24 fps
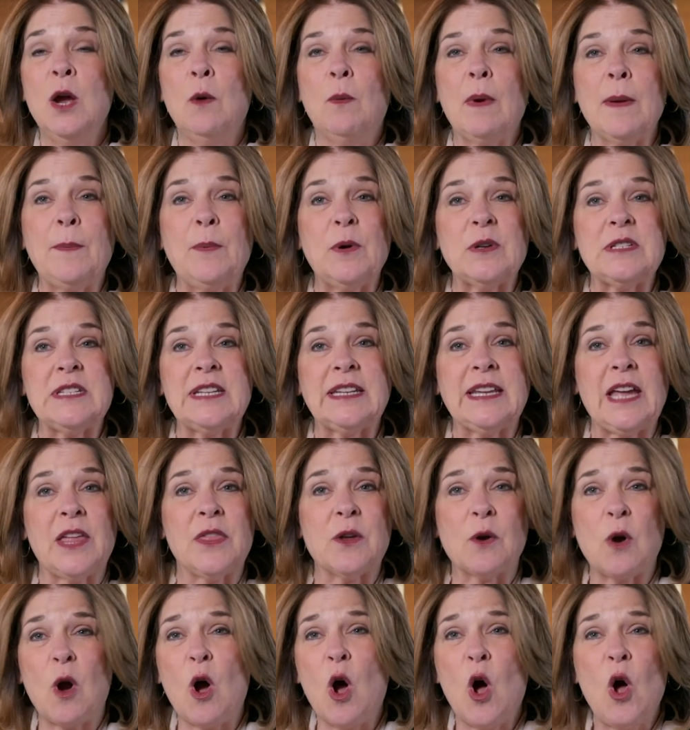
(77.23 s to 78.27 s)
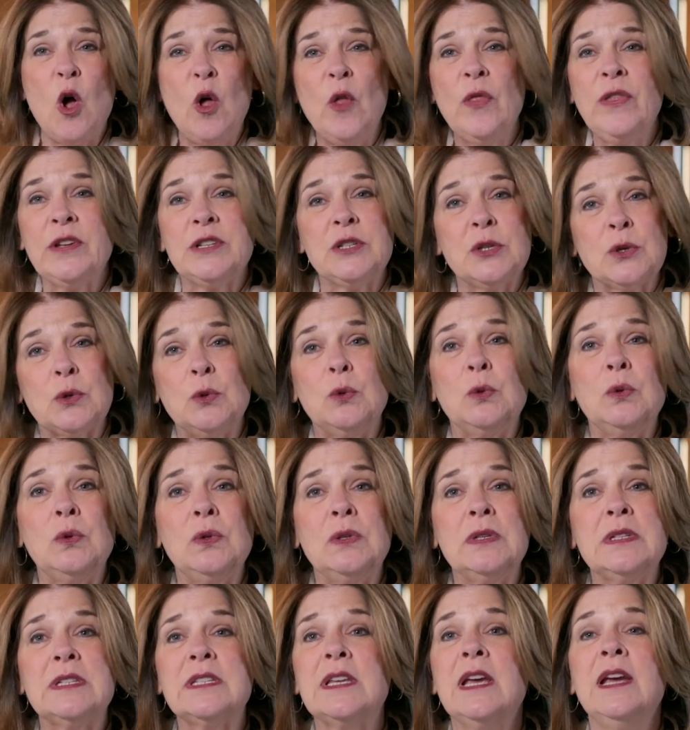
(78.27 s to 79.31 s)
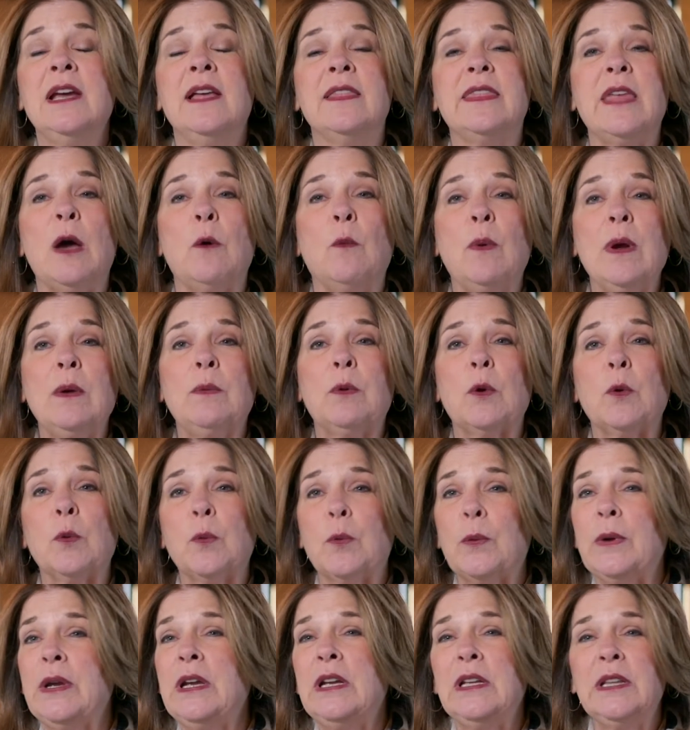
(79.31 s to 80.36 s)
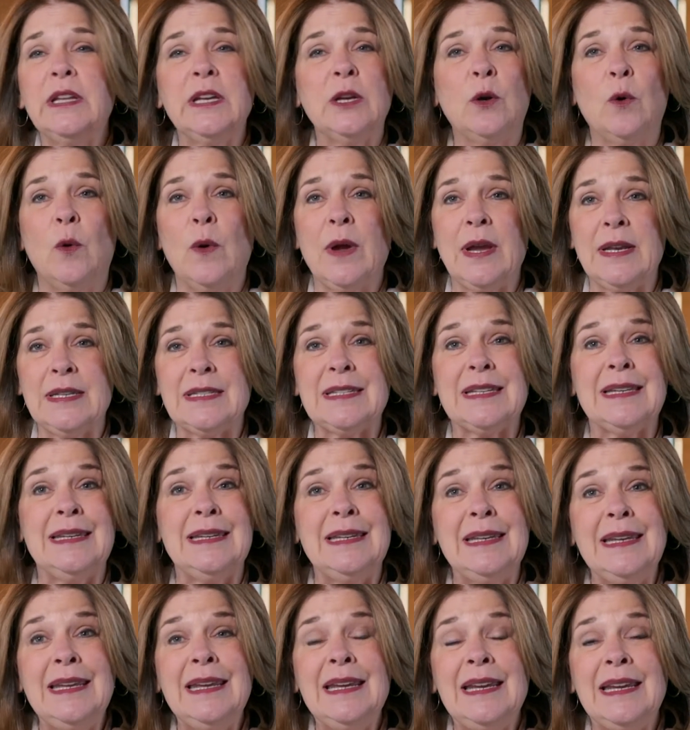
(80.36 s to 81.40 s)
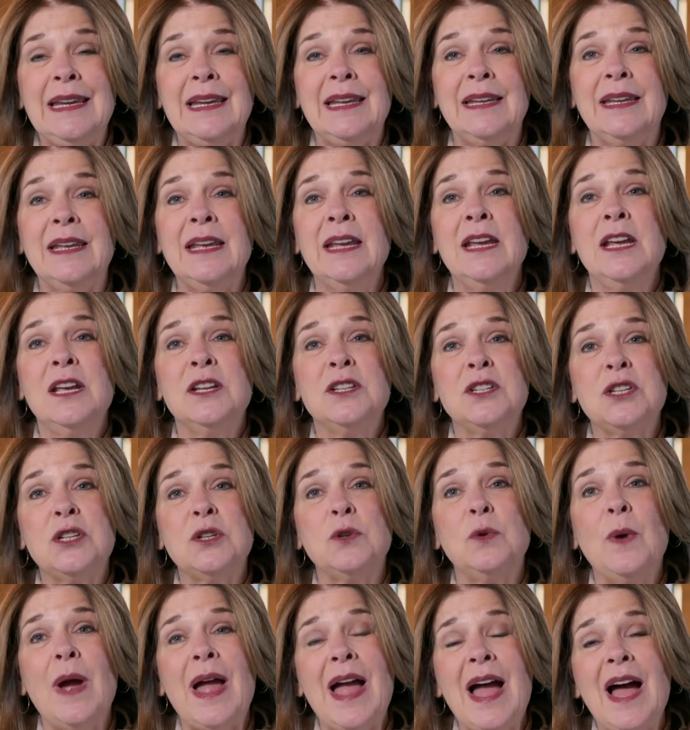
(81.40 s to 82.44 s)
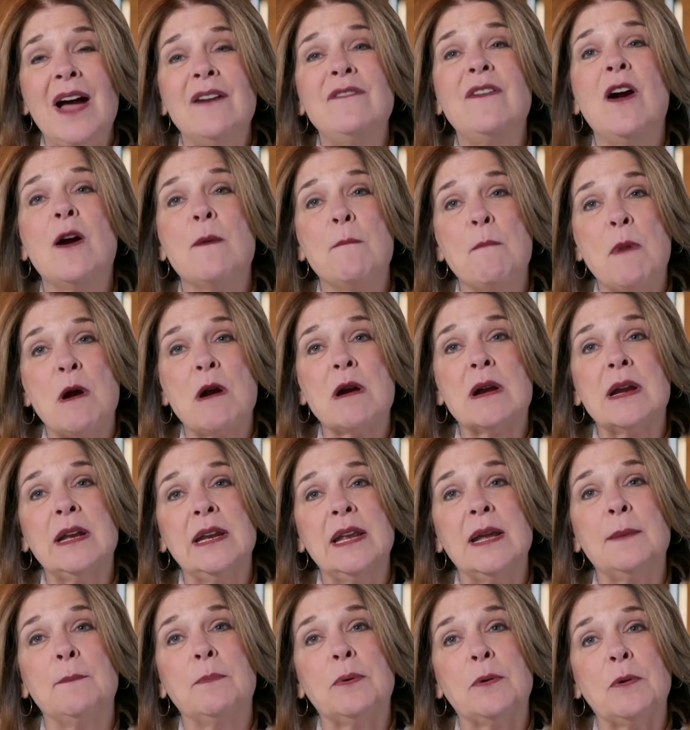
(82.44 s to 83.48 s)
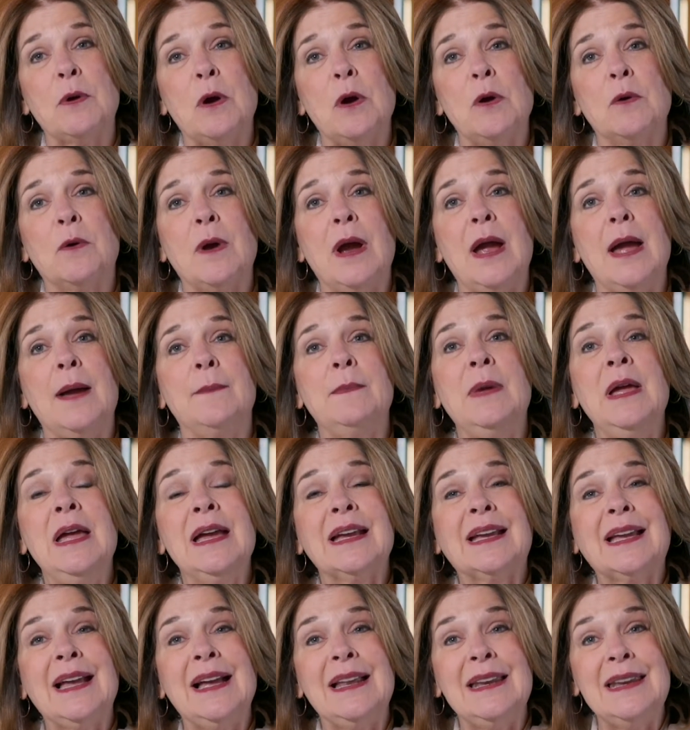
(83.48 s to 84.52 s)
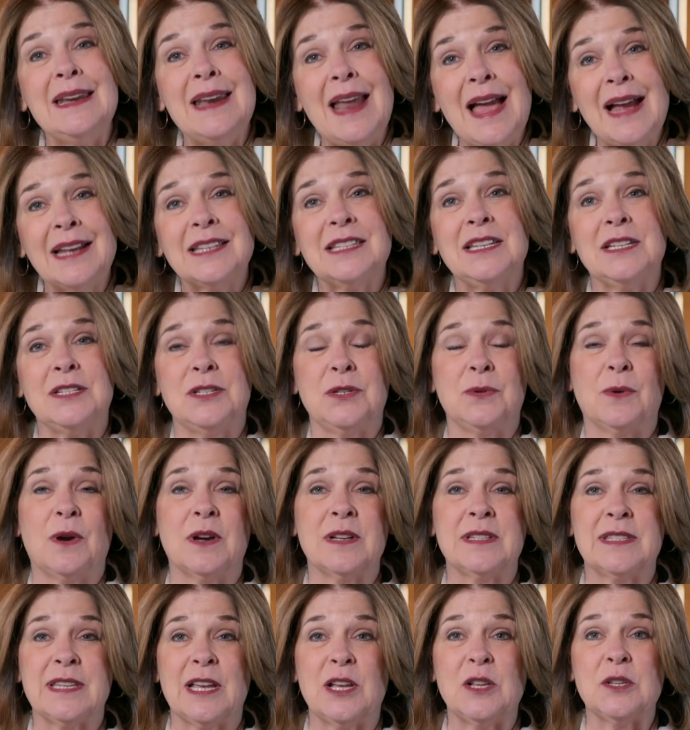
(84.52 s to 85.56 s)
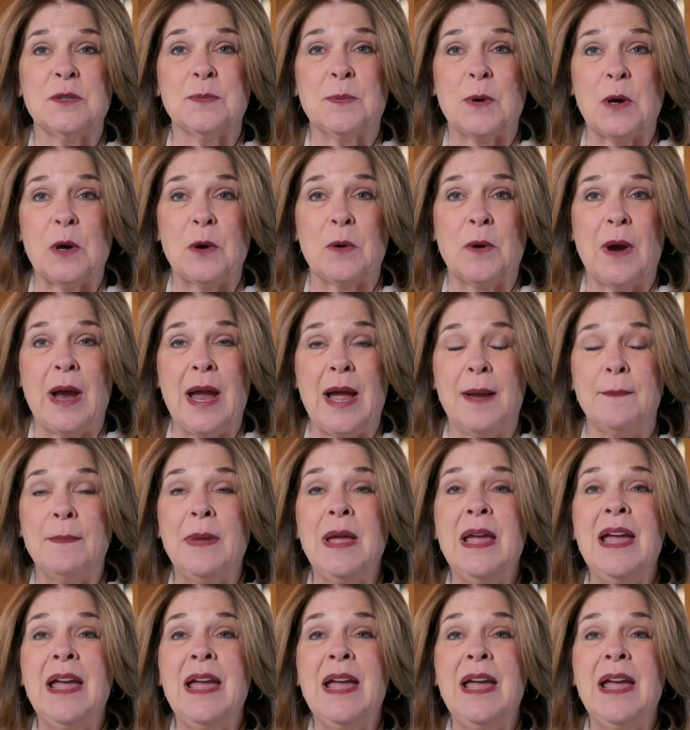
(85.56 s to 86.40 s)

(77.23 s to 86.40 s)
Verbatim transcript: We put together all the tools that we were really going to need to have our marketing program connected to our sales program